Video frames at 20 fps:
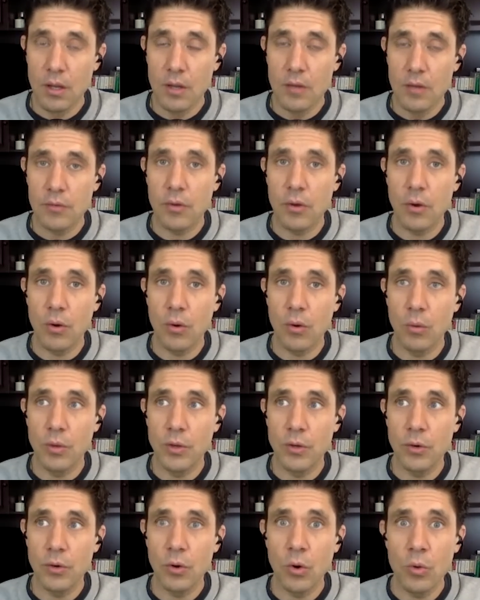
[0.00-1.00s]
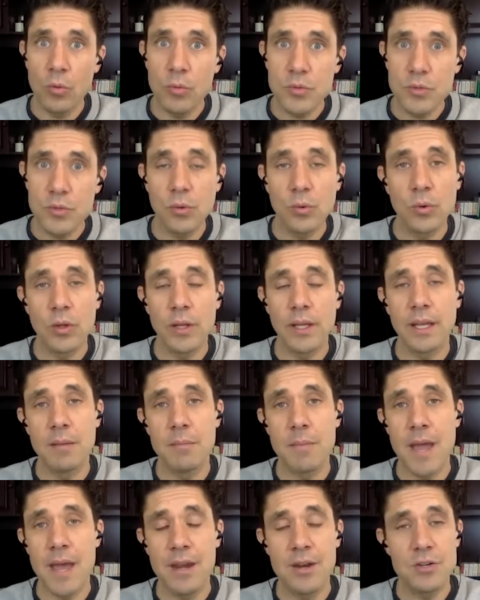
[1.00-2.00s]
So when you're homeschooling
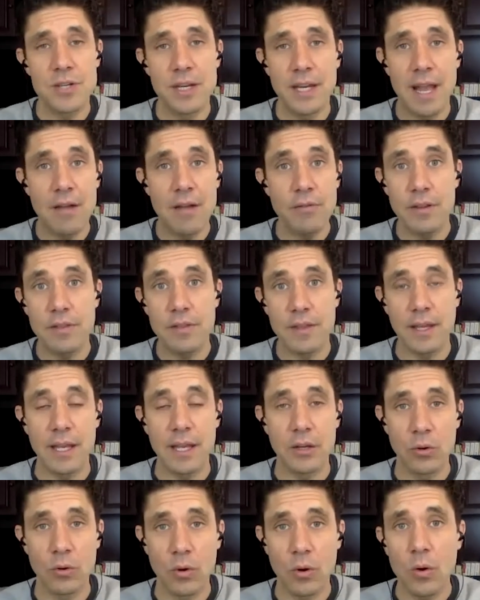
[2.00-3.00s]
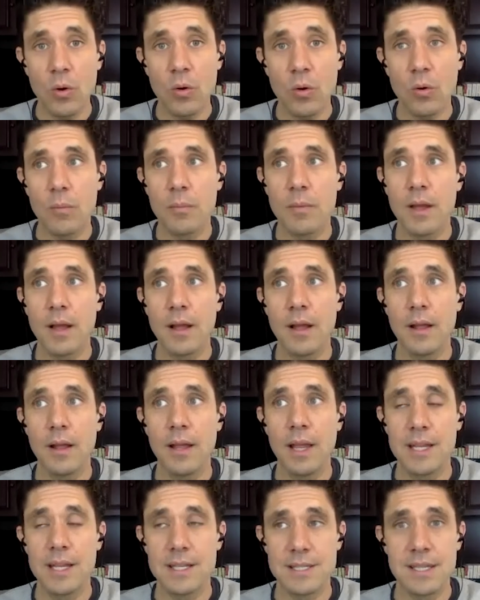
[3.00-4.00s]
and managing everything at your home, uh,
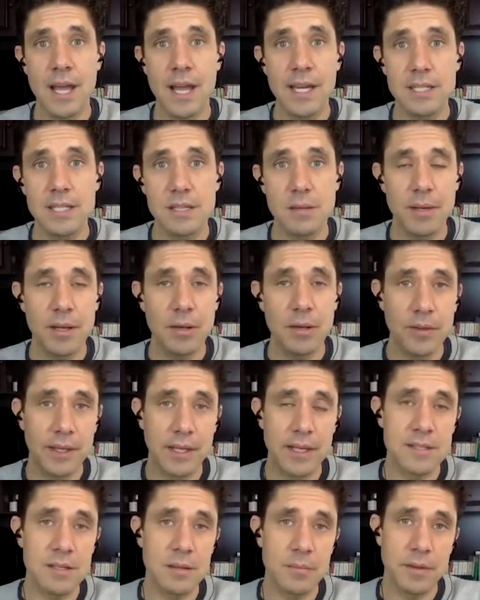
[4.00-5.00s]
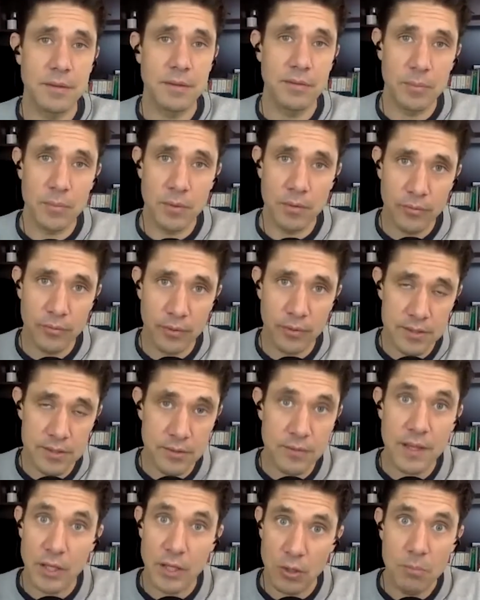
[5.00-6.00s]
it's nice to be able to get something from the
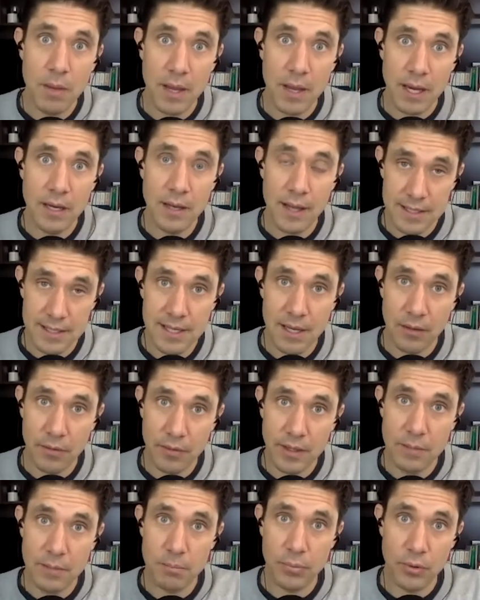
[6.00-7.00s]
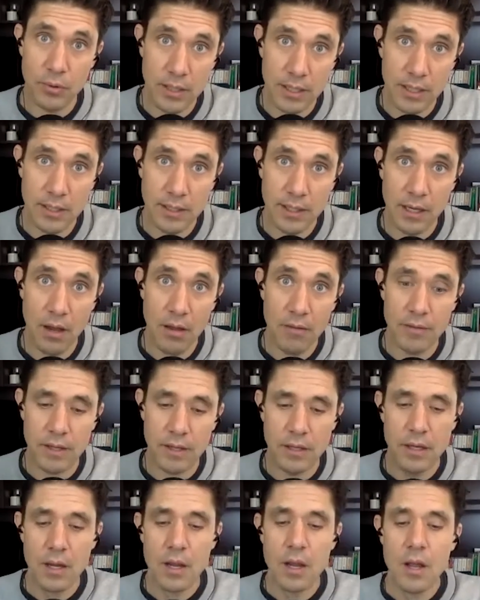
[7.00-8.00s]
freezer that you made that's healthy and put it in the
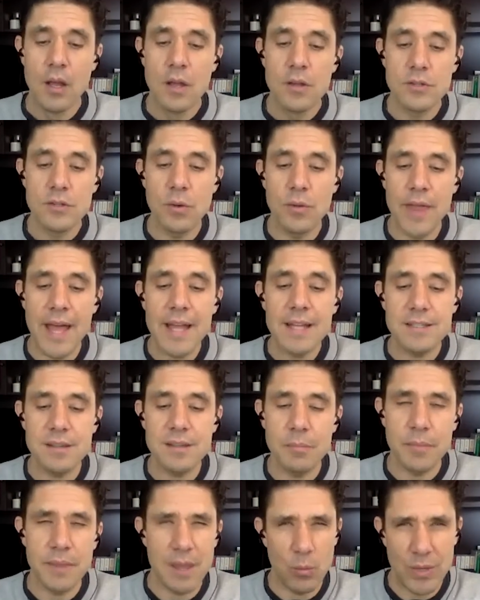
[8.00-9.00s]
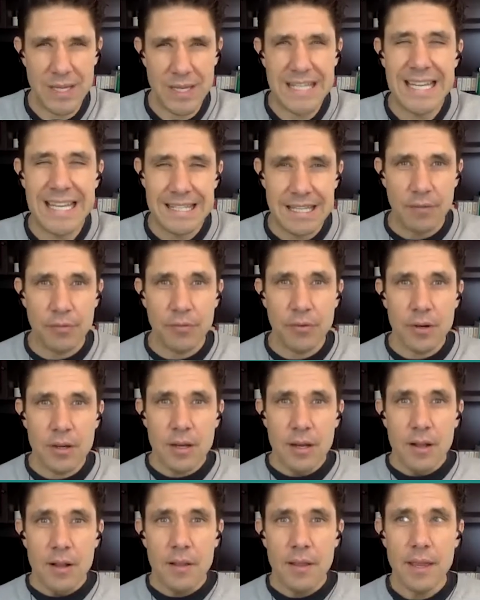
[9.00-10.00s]
oven. So that's something that we did
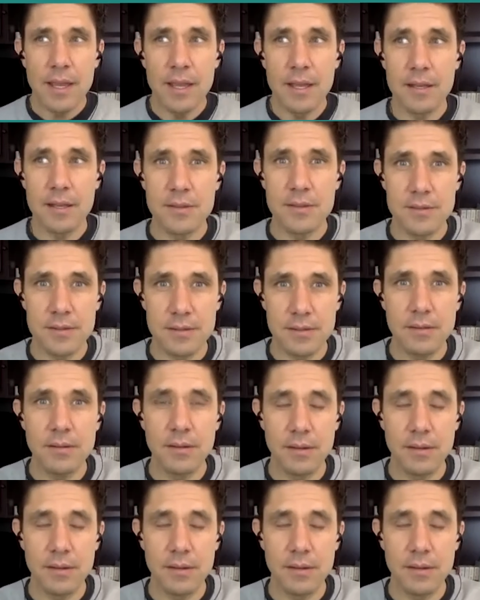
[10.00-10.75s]
different, is